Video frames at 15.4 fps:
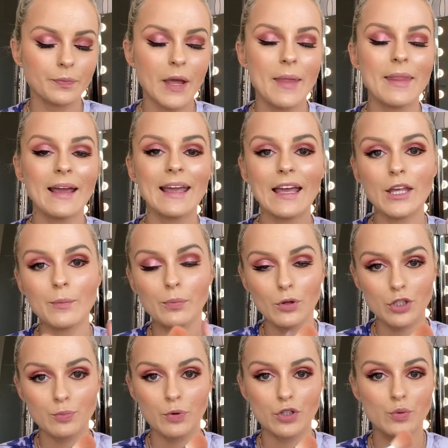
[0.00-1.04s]
And then get your
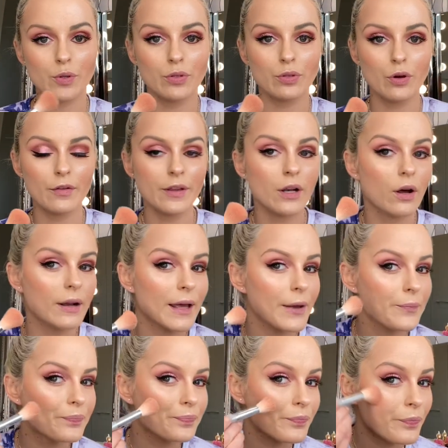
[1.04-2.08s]
blush brush with nothing on it
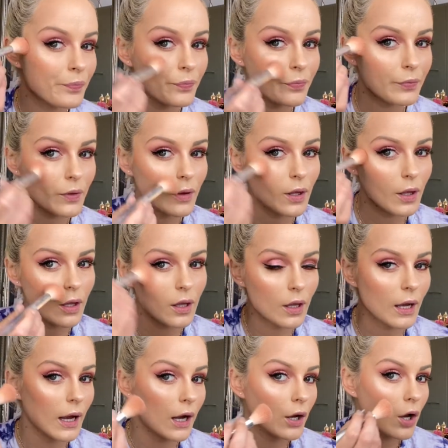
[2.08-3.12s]

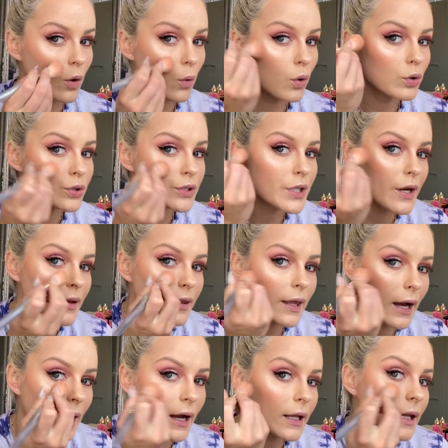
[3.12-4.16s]
and go under the
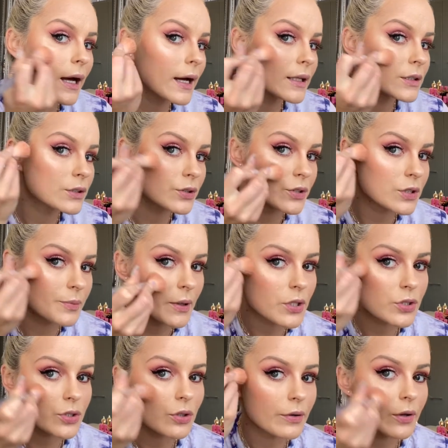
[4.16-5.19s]
highlights just to make
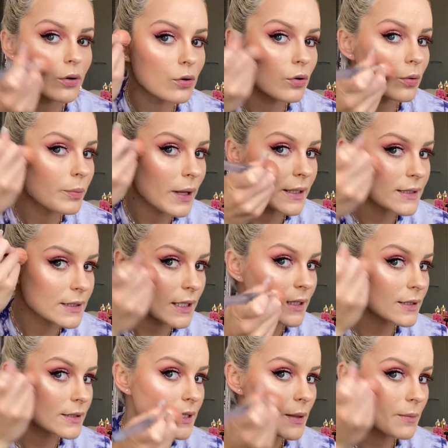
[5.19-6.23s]
sure it all blends in
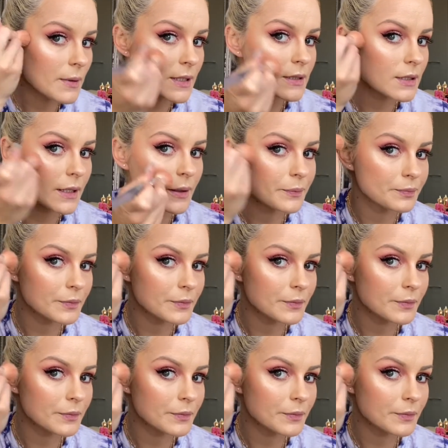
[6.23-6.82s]
seamlessly.